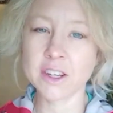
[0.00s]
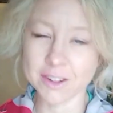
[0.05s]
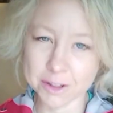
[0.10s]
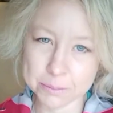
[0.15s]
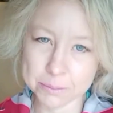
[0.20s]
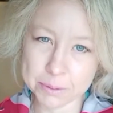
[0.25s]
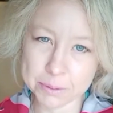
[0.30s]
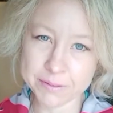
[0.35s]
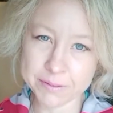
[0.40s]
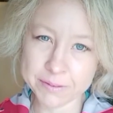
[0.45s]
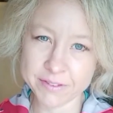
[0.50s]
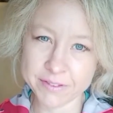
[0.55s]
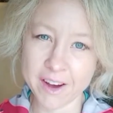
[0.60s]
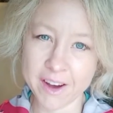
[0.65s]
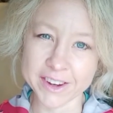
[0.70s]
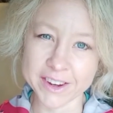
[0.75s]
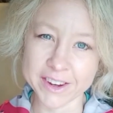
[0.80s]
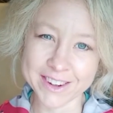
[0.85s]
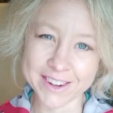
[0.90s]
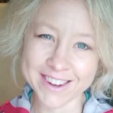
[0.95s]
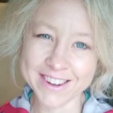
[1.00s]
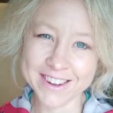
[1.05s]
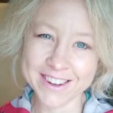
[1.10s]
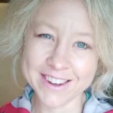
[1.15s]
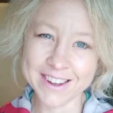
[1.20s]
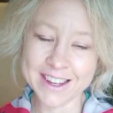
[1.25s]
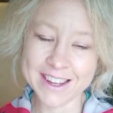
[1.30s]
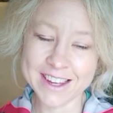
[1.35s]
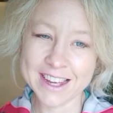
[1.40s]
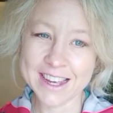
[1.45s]
that they're going to be fine.
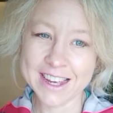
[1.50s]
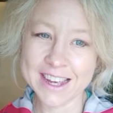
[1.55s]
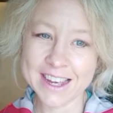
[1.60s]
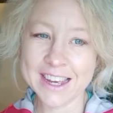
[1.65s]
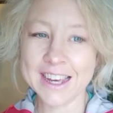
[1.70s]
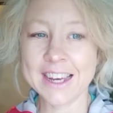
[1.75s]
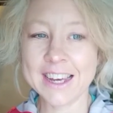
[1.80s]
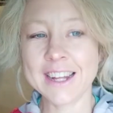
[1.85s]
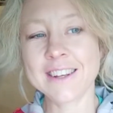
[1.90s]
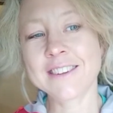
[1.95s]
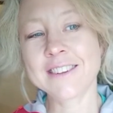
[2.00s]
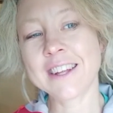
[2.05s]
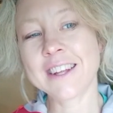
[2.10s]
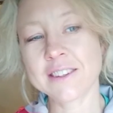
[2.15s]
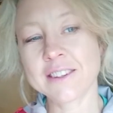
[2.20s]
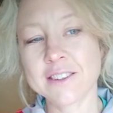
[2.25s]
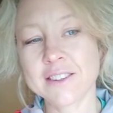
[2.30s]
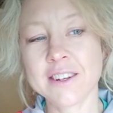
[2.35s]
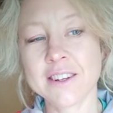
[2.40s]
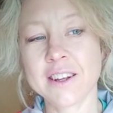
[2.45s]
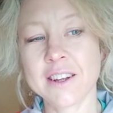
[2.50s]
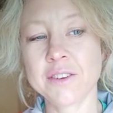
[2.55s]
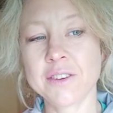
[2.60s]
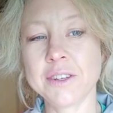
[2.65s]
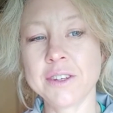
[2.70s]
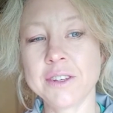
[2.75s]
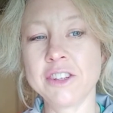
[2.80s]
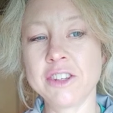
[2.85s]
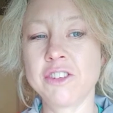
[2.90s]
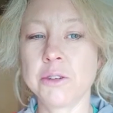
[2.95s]
And that's
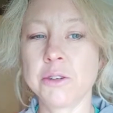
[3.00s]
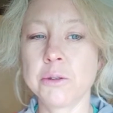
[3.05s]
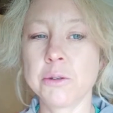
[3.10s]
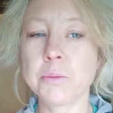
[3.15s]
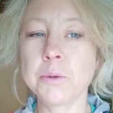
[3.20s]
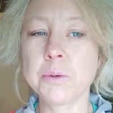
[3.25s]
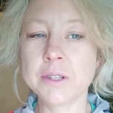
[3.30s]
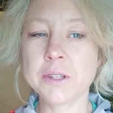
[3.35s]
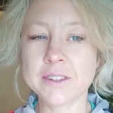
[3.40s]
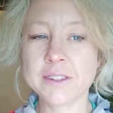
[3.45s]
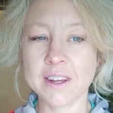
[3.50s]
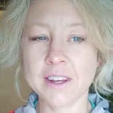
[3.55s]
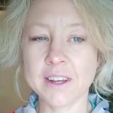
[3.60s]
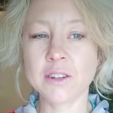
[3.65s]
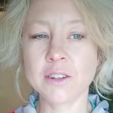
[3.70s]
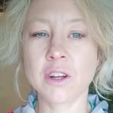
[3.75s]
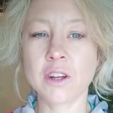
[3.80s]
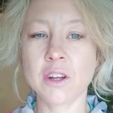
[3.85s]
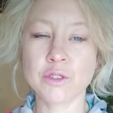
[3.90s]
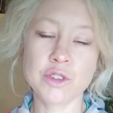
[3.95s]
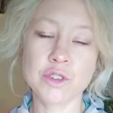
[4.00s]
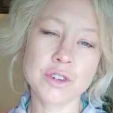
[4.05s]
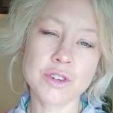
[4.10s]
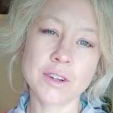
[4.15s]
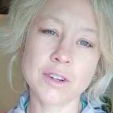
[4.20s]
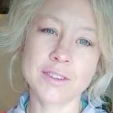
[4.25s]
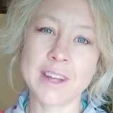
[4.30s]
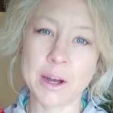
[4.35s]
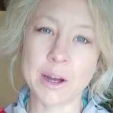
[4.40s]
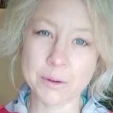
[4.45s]
another issue. We tend not to
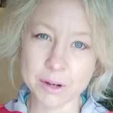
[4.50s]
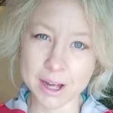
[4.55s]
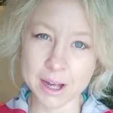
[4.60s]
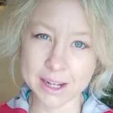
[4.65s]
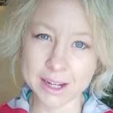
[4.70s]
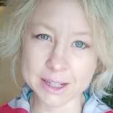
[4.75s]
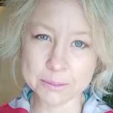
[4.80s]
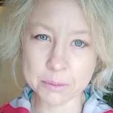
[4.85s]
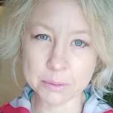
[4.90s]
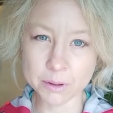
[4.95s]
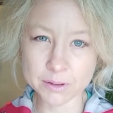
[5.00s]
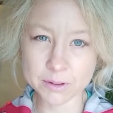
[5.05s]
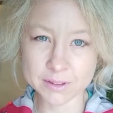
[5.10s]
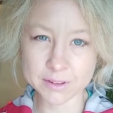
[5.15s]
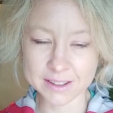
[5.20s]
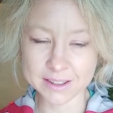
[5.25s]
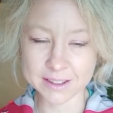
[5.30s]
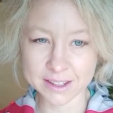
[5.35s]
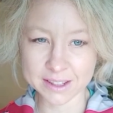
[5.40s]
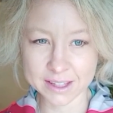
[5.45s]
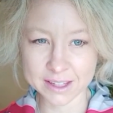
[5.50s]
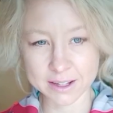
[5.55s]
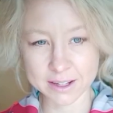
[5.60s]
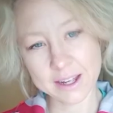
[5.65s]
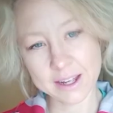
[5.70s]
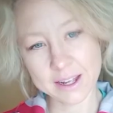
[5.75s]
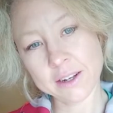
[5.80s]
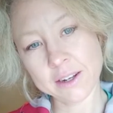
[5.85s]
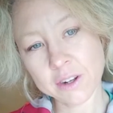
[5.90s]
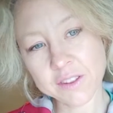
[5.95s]
trust our animals that they
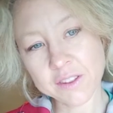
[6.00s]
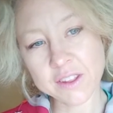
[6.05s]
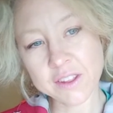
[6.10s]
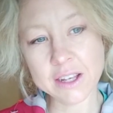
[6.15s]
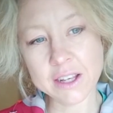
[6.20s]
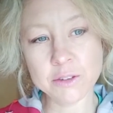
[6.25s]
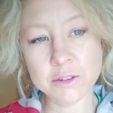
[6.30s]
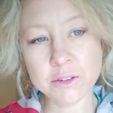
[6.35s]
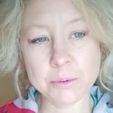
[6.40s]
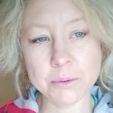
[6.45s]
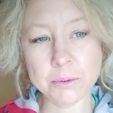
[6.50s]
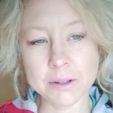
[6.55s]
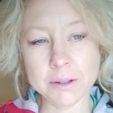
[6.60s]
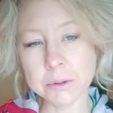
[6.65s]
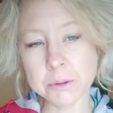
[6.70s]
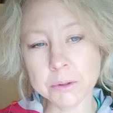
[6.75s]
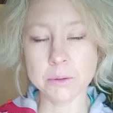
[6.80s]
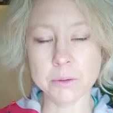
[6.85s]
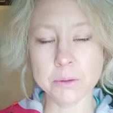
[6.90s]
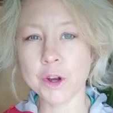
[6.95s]
can handle things. We